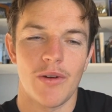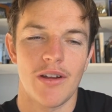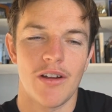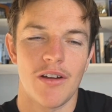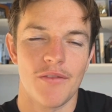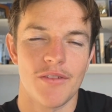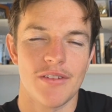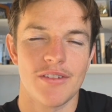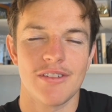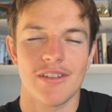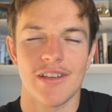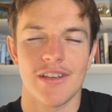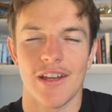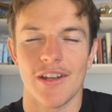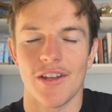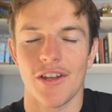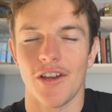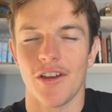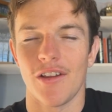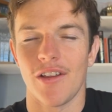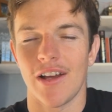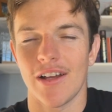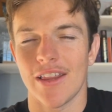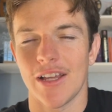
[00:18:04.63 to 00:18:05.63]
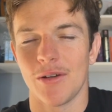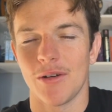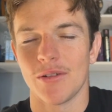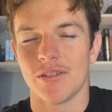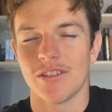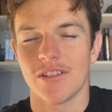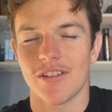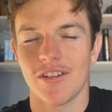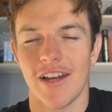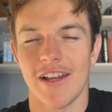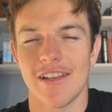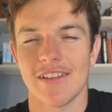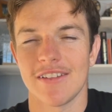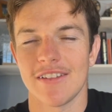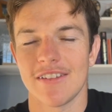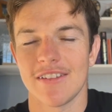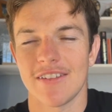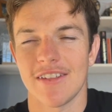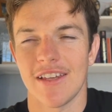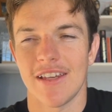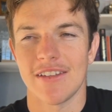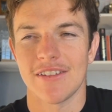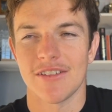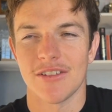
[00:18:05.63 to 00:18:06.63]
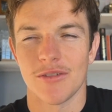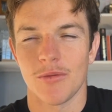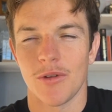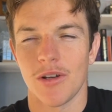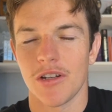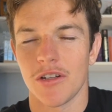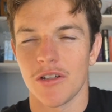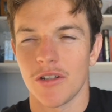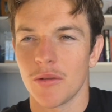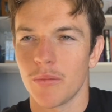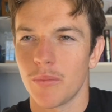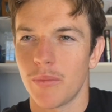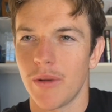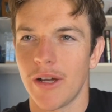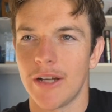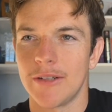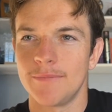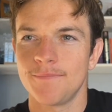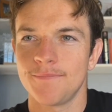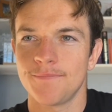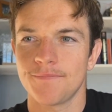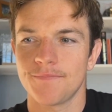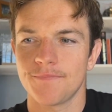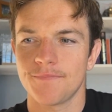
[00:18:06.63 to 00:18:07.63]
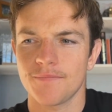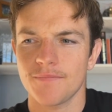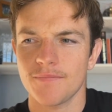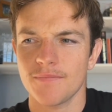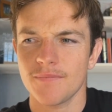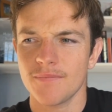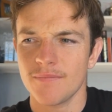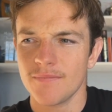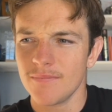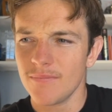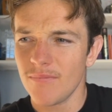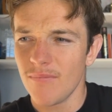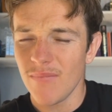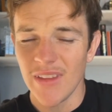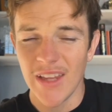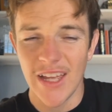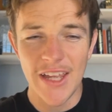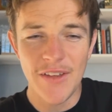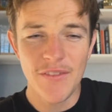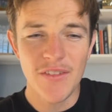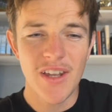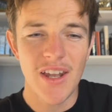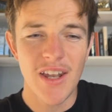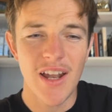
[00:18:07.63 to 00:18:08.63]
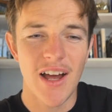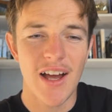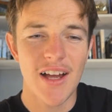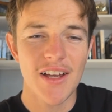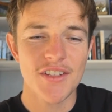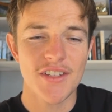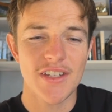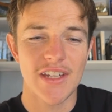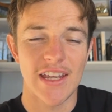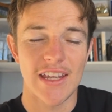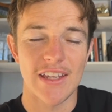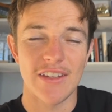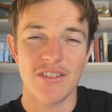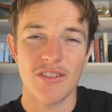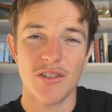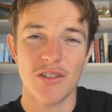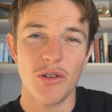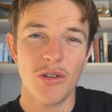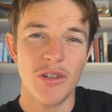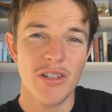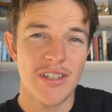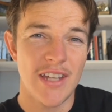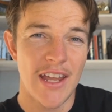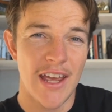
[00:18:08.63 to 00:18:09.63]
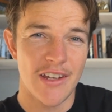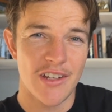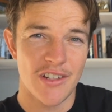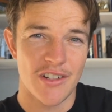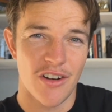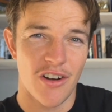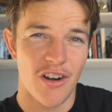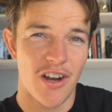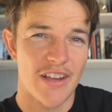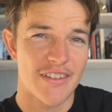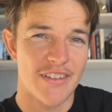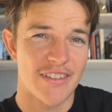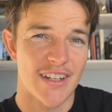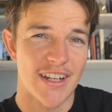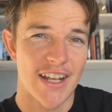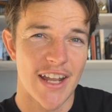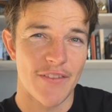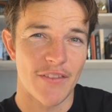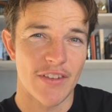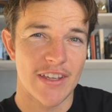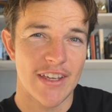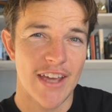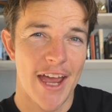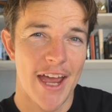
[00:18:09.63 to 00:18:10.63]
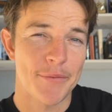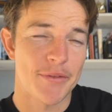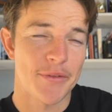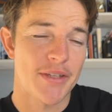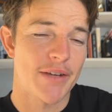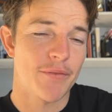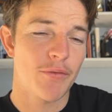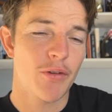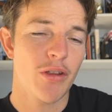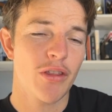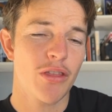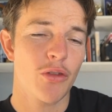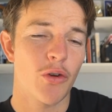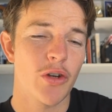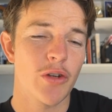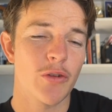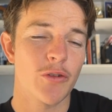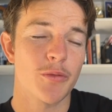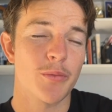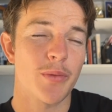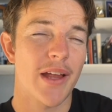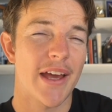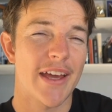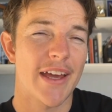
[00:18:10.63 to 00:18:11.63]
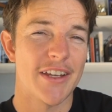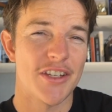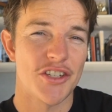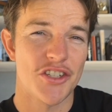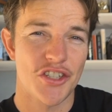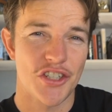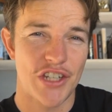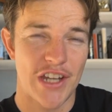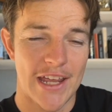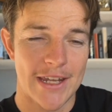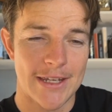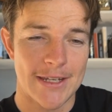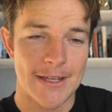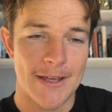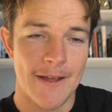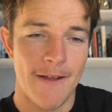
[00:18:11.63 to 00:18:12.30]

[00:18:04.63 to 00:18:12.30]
obviously I know like that was a crazy season and whatnot, but even last year, he scored 10 tries in 11 games, and everyone thought he was playing shit.